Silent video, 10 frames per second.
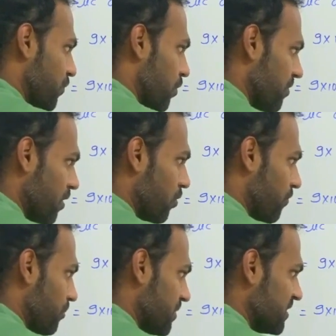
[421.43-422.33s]
4 will go
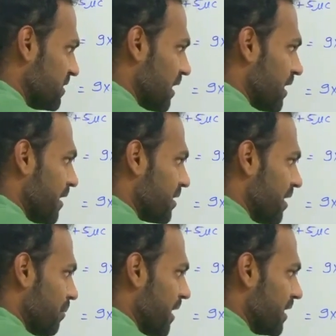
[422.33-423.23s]
from this. Here the
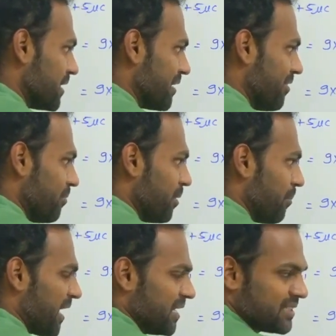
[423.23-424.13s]
remaining thing will be
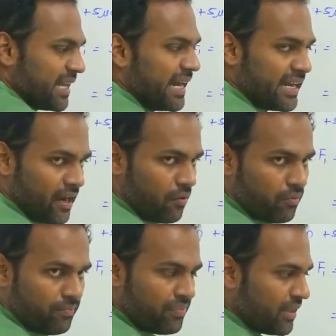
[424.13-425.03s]
minus 8 now.
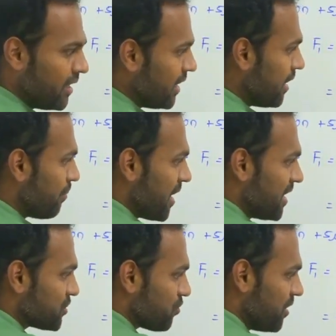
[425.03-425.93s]
In
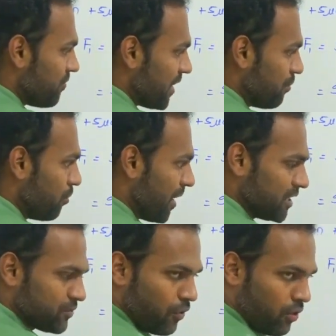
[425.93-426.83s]
minus 12 if I remove
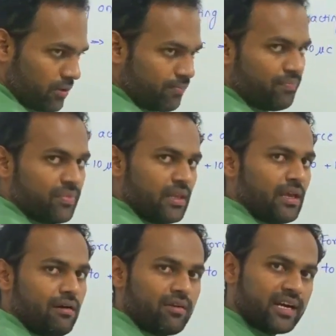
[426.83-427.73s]
minus 4,
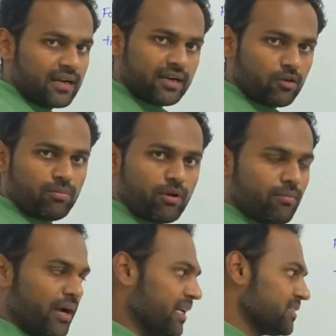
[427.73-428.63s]
I will get 10 to the power
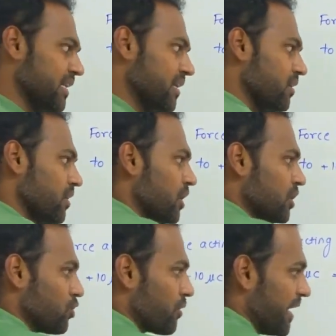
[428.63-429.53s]
minus 8.
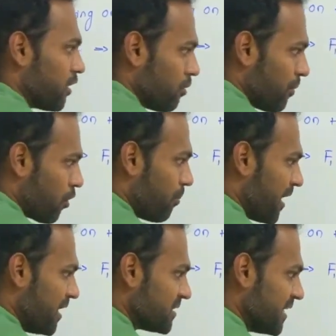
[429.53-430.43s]
So 10 to the power
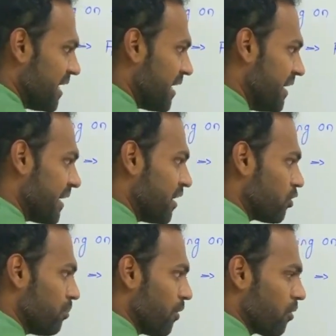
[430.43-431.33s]
minus 8 and 10 to
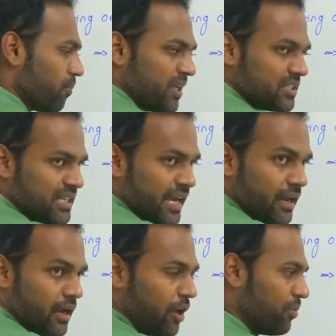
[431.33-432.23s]
the power plus
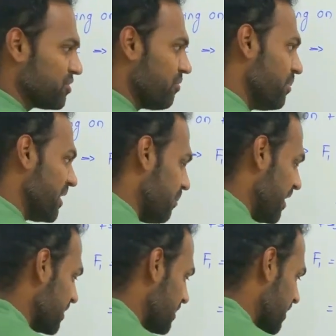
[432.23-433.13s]
9. How much will be the
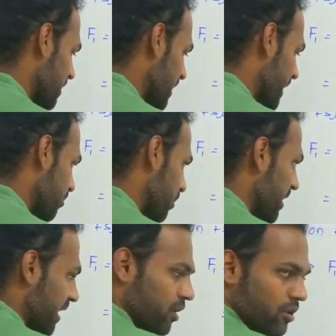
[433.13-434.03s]
remaining thing? It will be
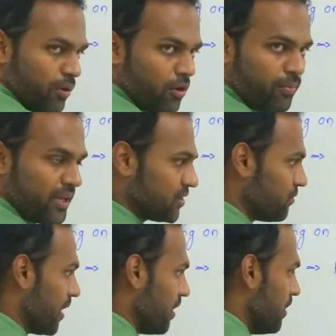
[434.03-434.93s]
10 to the power plus
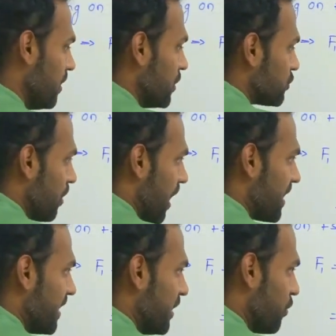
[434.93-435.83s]
1. So
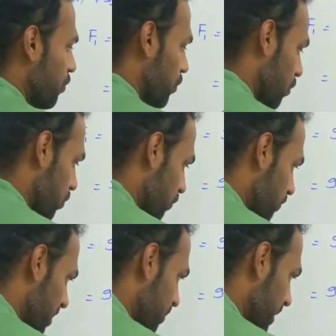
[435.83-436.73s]
9 into 2
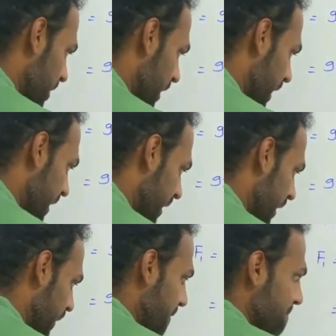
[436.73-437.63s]
will be
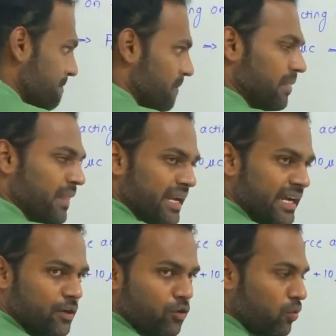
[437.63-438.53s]
18. 9
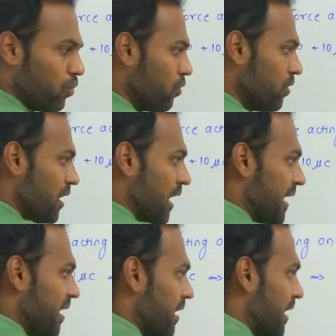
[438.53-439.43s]
into
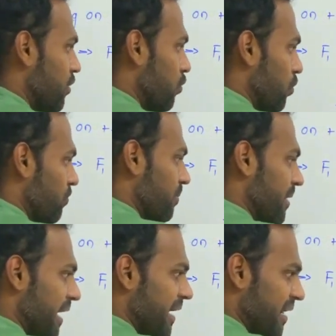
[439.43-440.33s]
2 will be
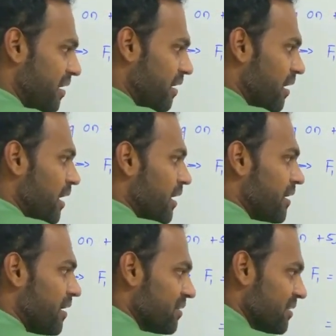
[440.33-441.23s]
18.
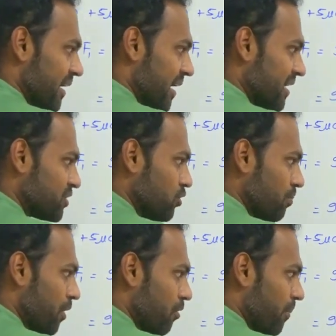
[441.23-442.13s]
Here 10 raised to the
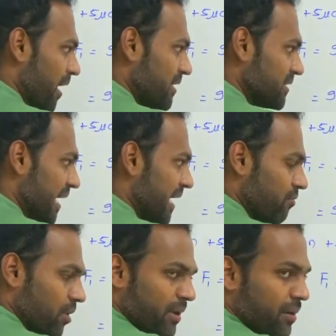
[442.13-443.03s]
power minus 8
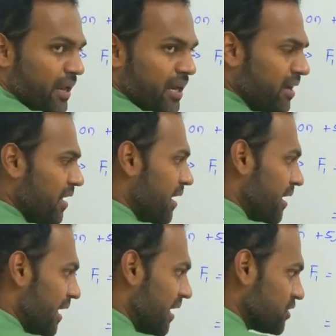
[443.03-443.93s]
will be remaining.
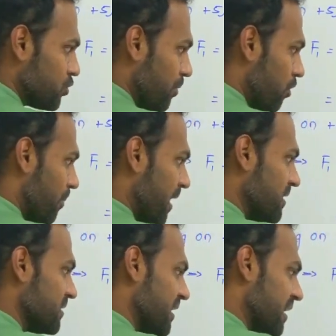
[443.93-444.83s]
10 raised to power
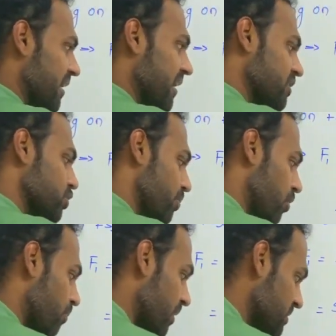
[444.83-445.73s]
minus 8 and 10 raised to
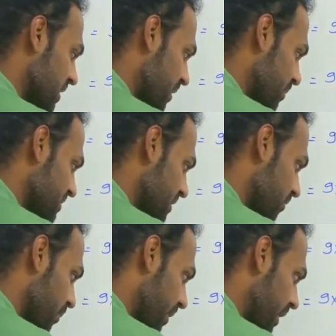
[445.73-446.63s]
power plus 9 means it
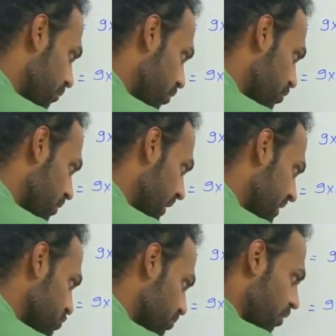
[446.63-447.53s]
will be equal to 10
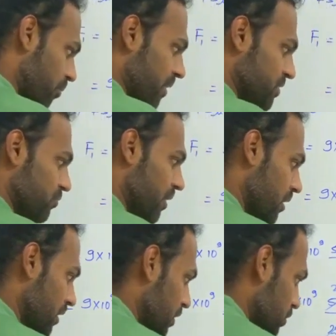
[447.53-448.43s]
raised to power plus 1.
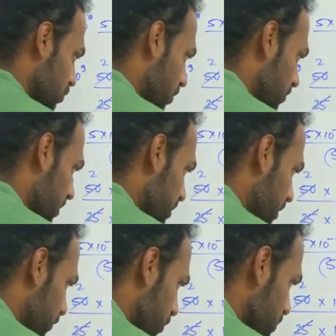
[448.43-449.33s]
So what will be
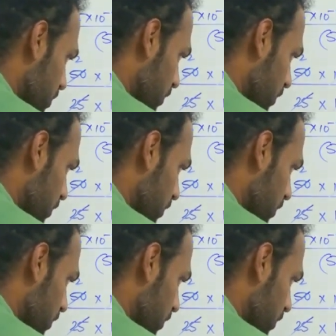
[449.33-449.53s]
the force?